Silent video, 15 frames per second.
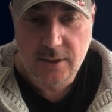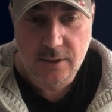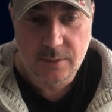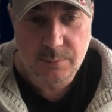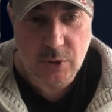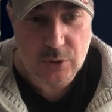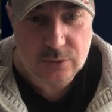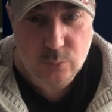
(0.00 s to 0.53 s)

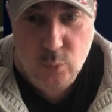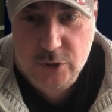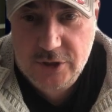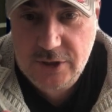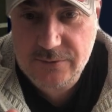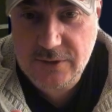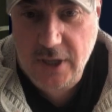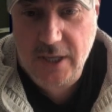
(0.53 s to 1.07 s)
But once
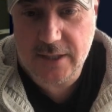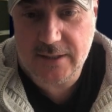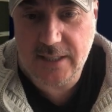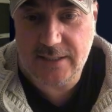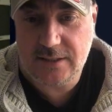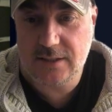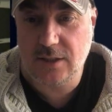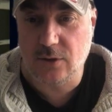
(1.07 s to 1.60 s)
you've got
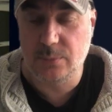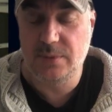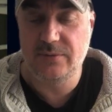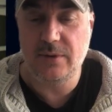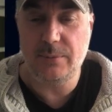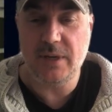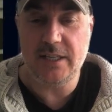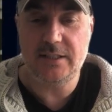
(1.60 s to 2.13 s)
this type of
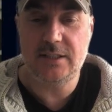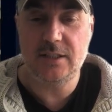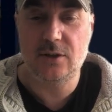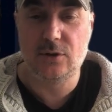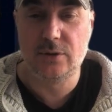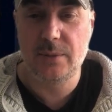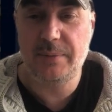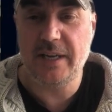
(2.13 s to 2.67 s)
image, it
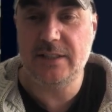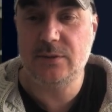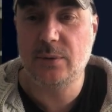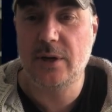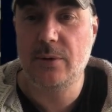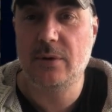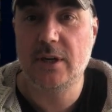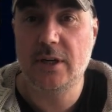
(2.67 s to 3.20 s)
all depends
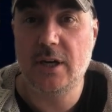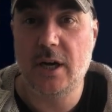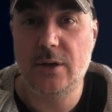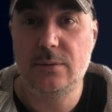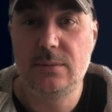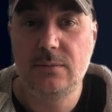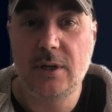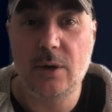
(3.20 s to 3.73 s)
what you want
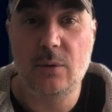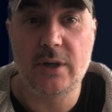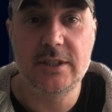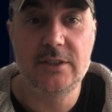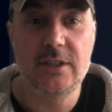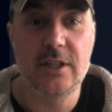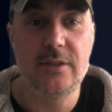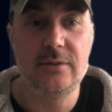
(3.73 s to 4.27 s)
to go on
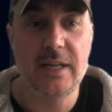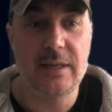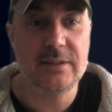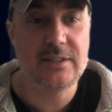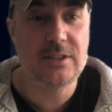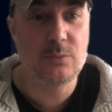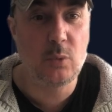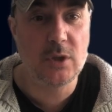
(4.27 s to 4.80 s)
and do. Now,
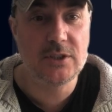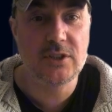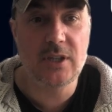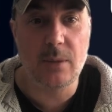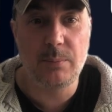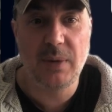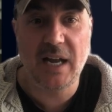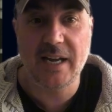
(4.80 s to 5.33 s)
it's a
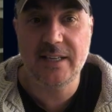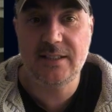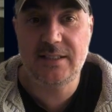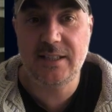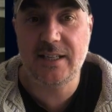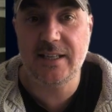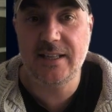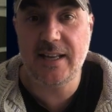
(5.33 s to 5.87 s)
one-stop place.
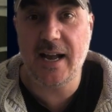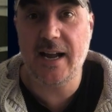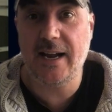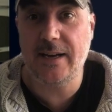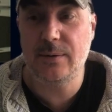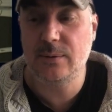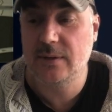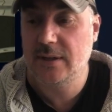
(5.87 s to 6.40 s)
You can
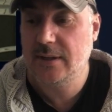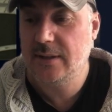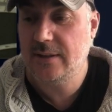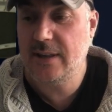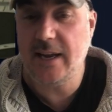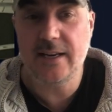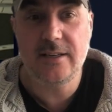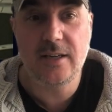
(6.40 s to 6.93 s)
now
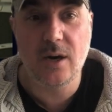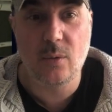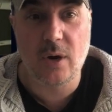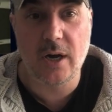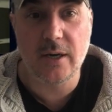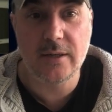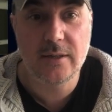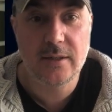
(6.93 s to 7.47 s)
then go
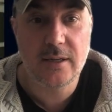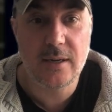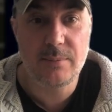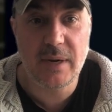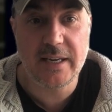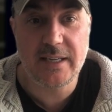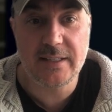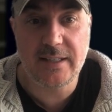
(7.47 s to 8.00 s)
on and
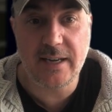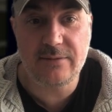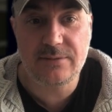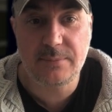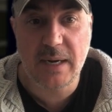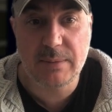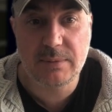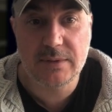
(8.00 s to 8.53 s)
make a depth
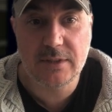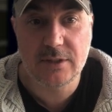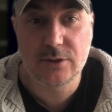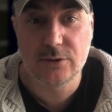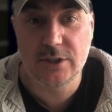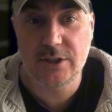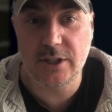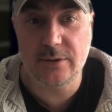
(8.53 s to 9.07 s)
map, and
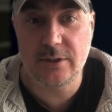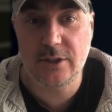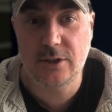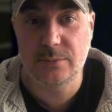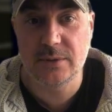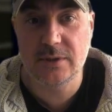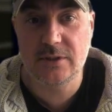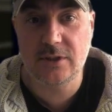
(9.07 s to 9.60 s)
all you do, you
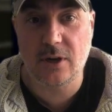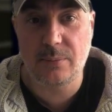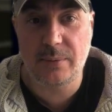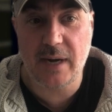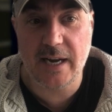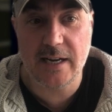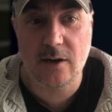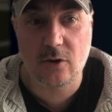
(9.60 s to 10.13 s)
come at the top,
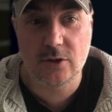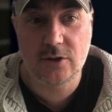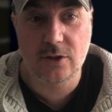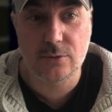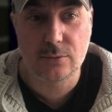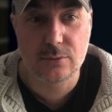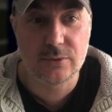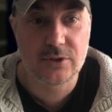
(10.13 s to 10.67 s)
AI
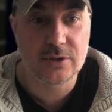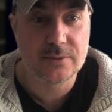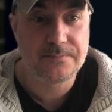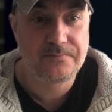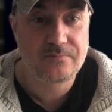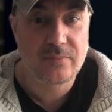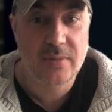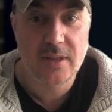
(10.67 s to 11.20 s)
tools,
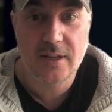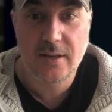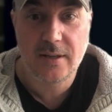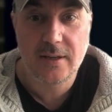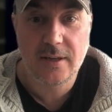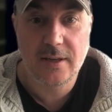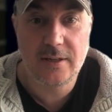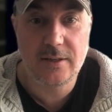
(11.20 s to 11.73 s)

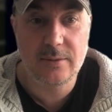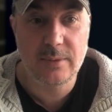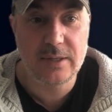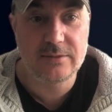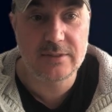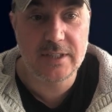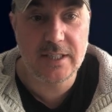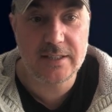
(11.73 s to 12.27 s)
and you come
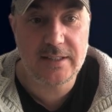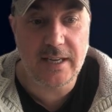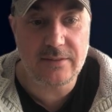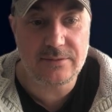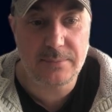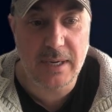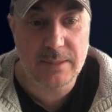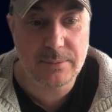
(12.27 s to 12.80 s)
over here,
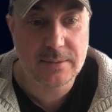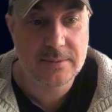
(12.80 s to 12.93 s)
depth map,